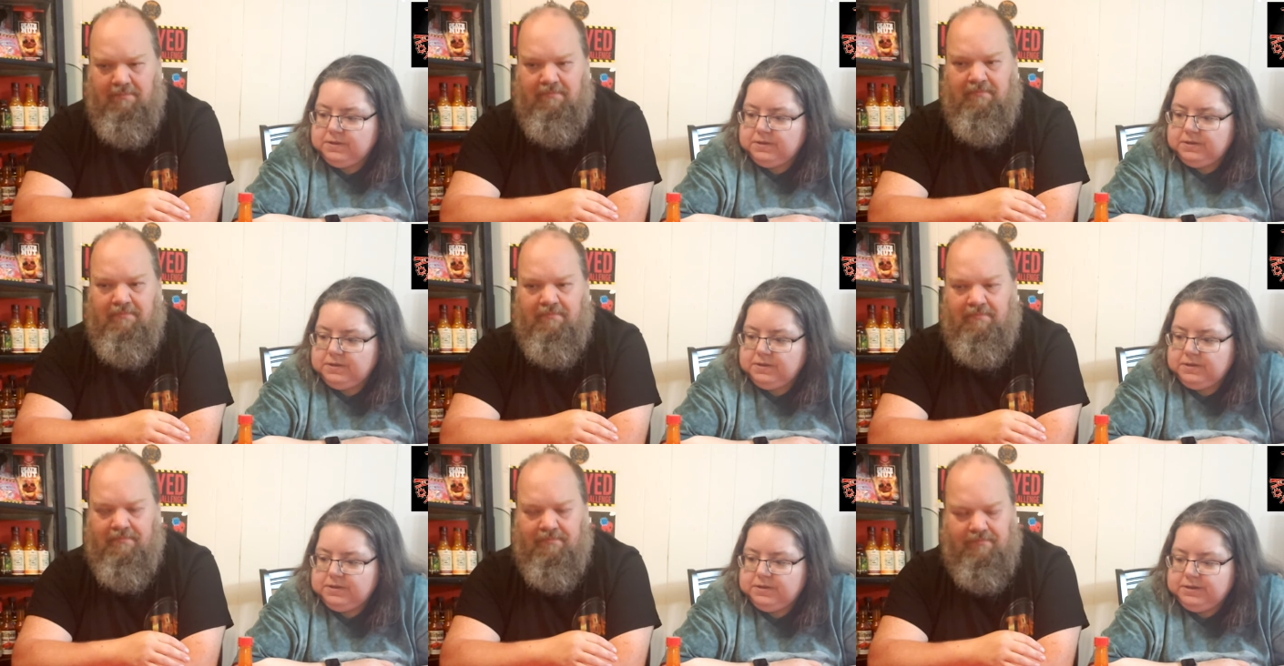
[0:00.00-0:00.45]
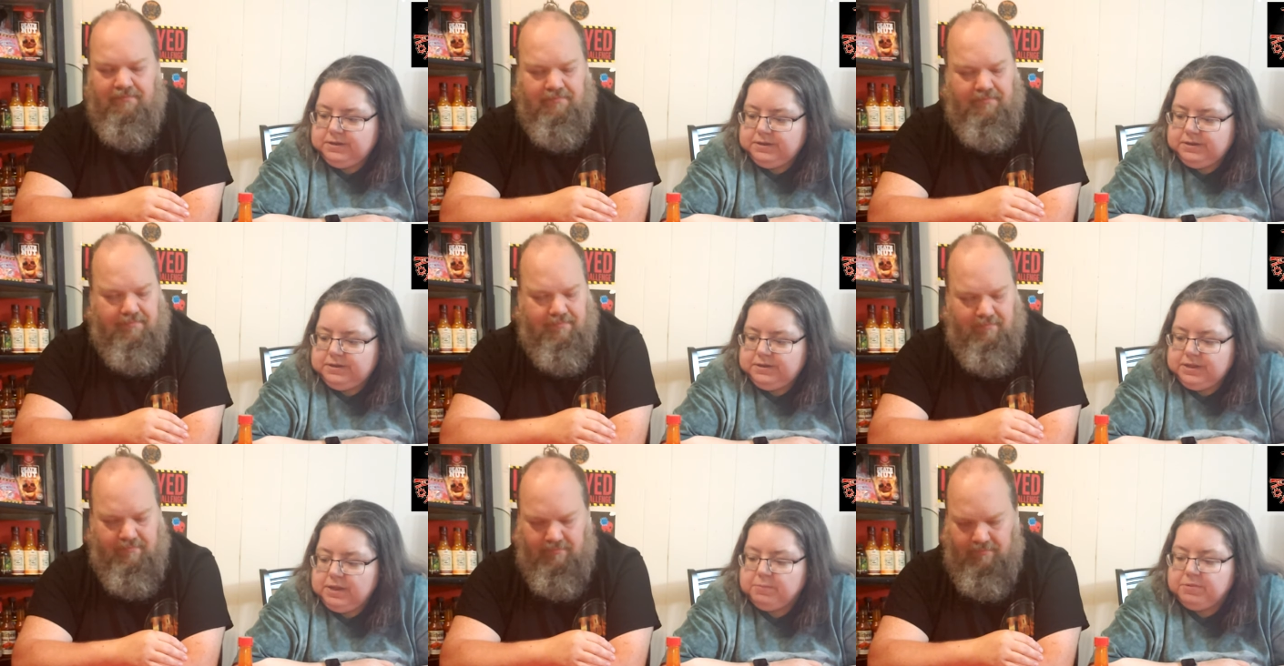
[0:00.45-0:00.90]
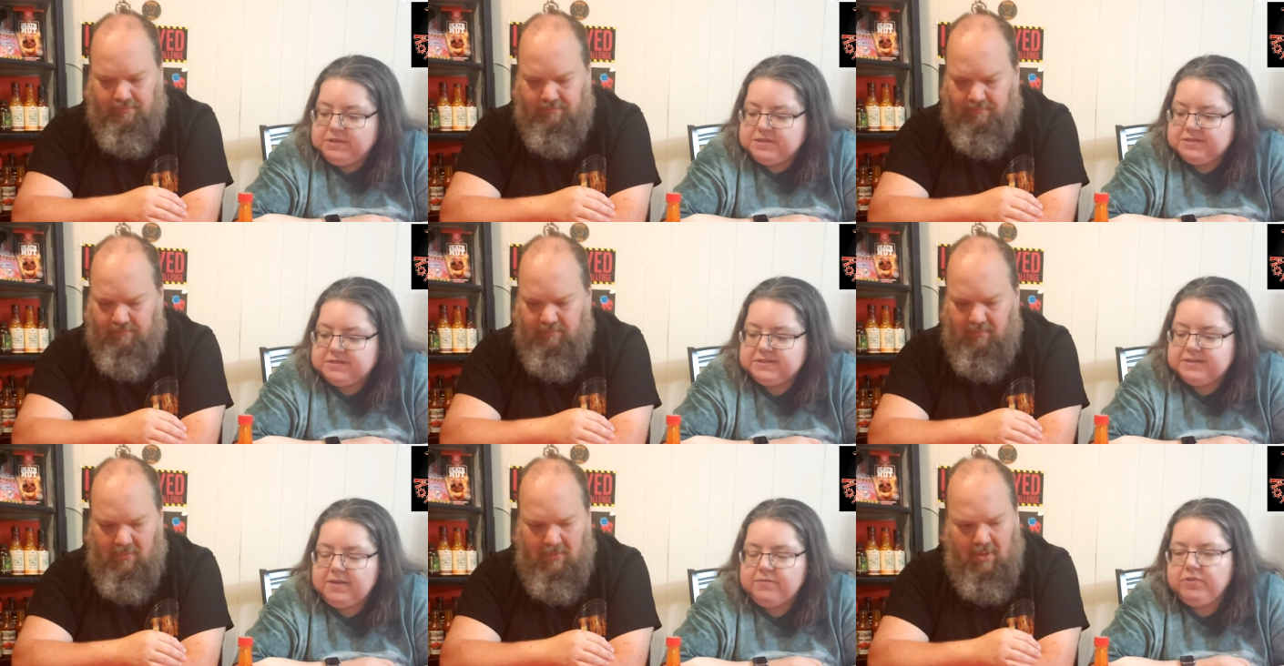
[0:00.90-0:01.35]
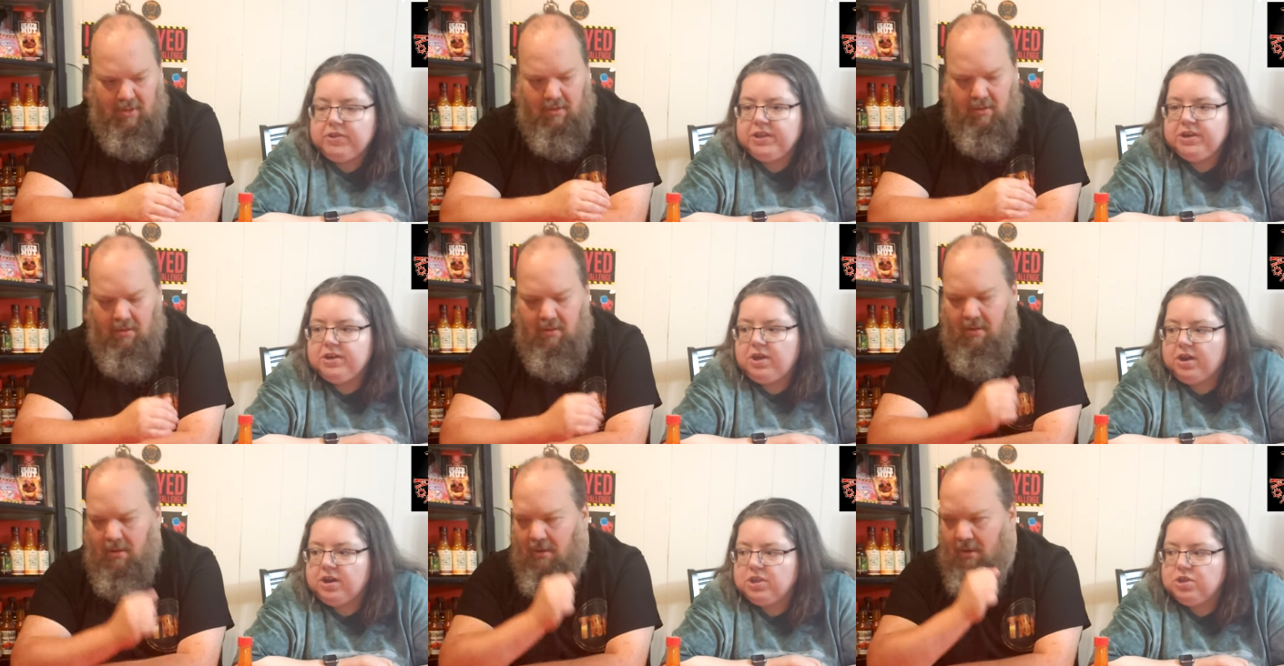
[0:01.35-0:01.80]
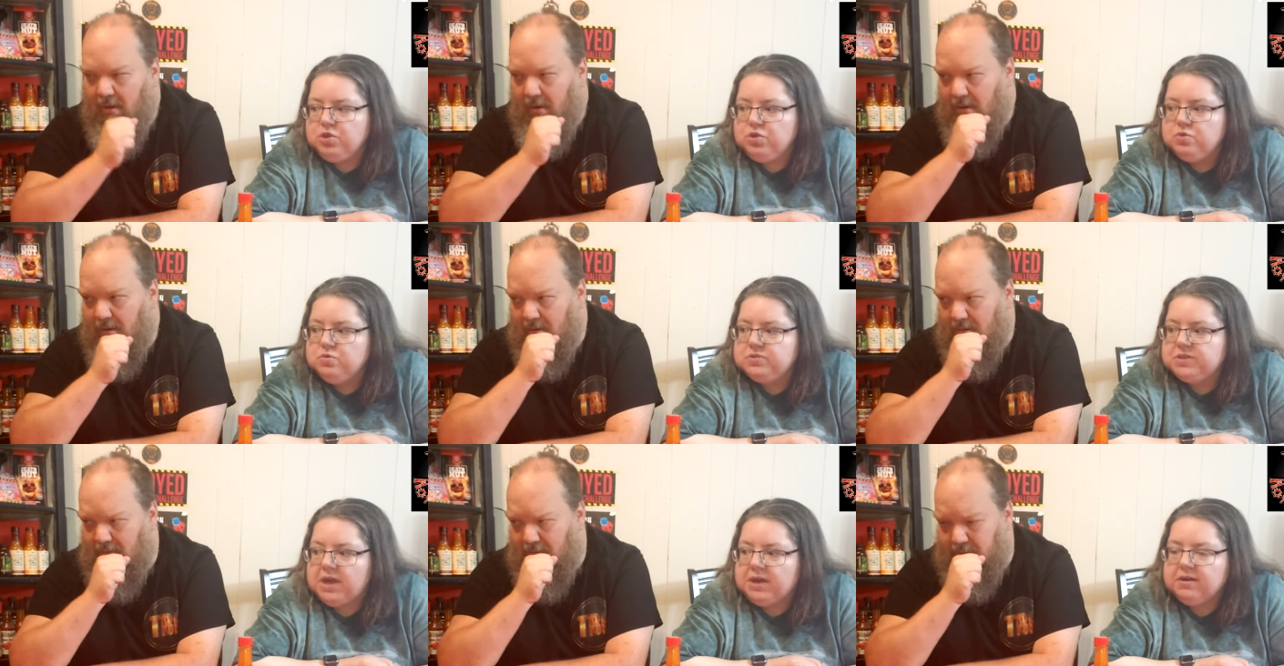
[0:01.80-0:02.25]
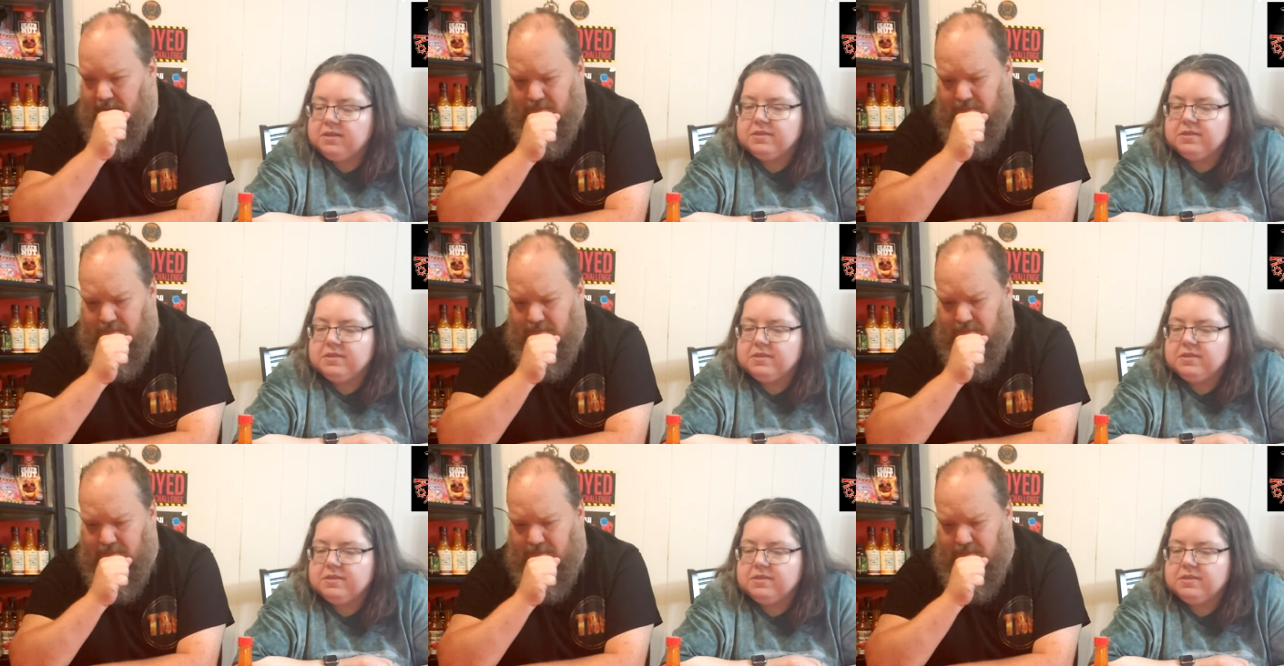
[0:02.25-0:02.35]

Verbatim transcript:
Speaker 1: yeah, but this is definitely not a use out